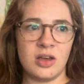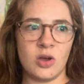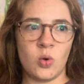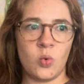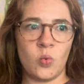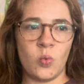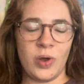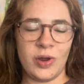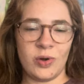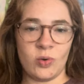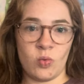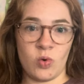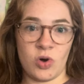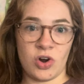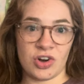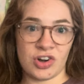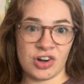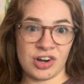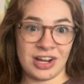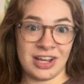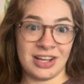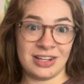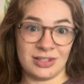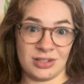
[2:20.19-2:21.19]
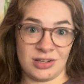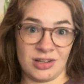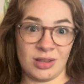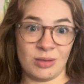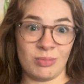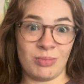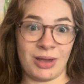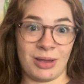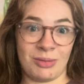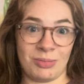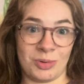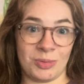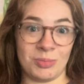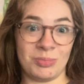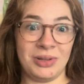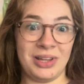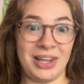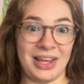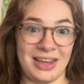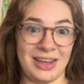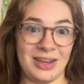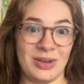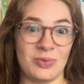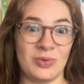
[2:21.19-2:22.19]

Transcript: when water gets on the paper plate,